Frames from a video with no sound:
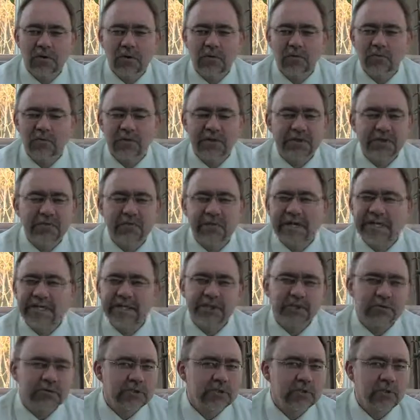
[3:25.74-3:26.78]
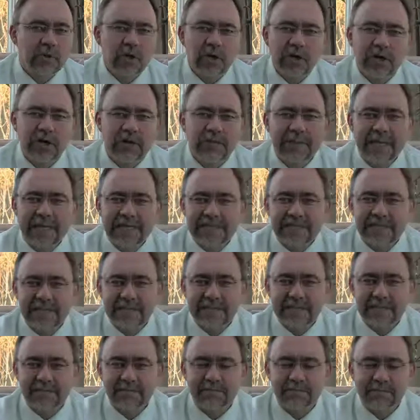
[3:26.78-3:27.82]
where the ratios no longer make
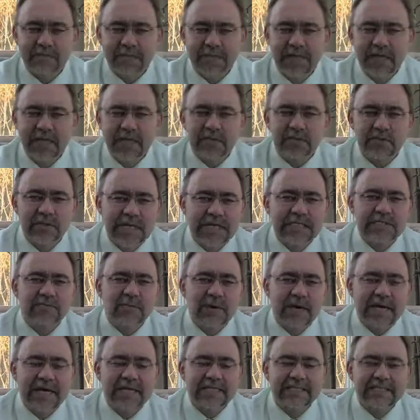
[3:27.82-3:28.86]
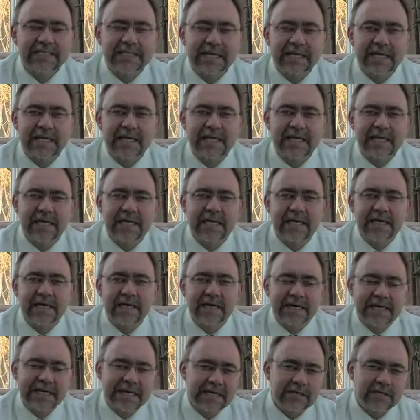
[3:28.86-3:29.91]
sense. So that's why I say
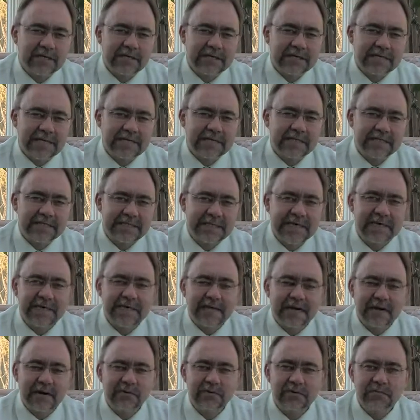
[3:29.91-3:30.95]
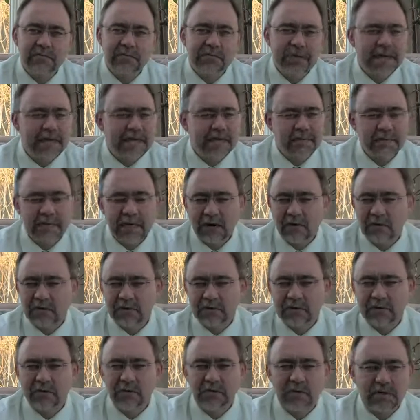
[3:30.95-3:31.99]
get the tenant out, pay him
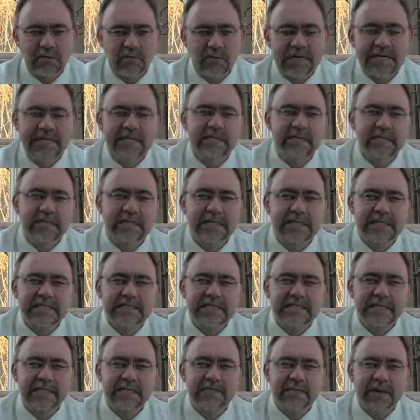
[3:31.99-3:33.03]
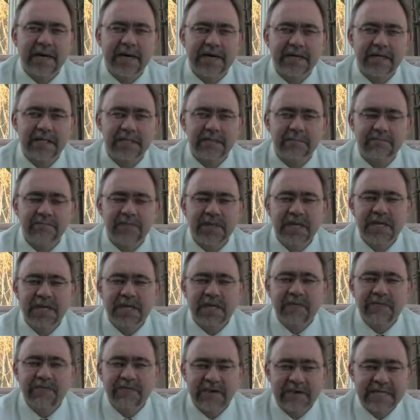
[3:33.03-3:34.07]
out, or wait till the lease expires,
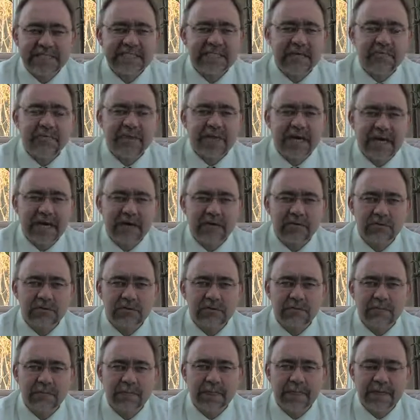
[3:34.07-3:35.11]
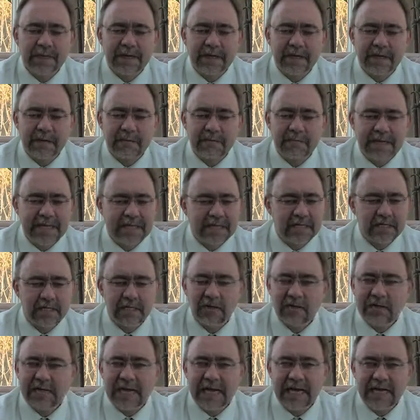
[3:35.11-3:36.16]
fix up the house, make it
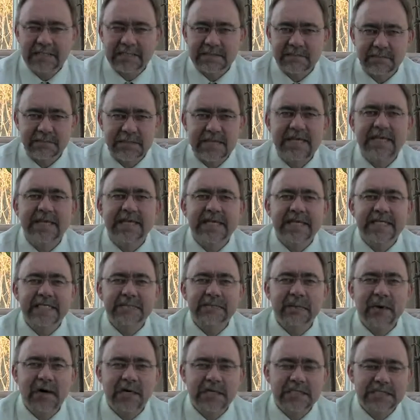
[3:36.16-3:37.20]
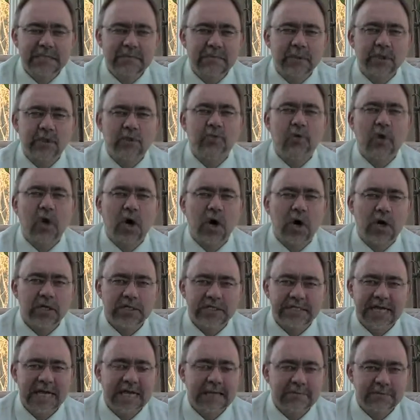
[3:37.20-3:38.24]
look as appealing as possible to all
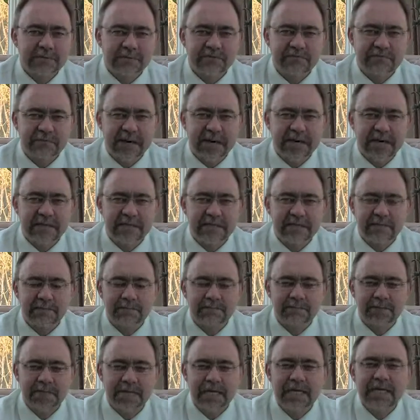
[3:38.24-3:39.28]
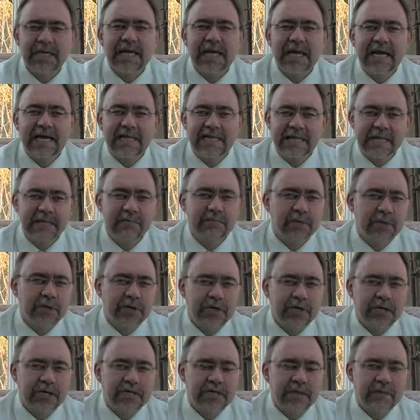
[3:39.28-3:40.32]
types of buyers, and then put
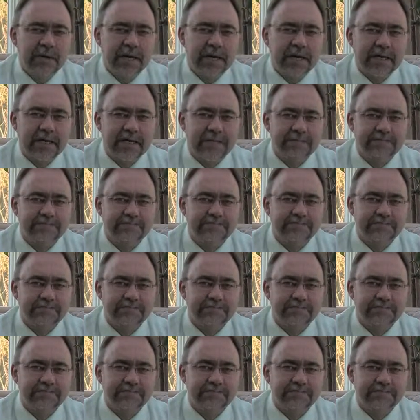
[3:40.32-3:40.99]
it on the market.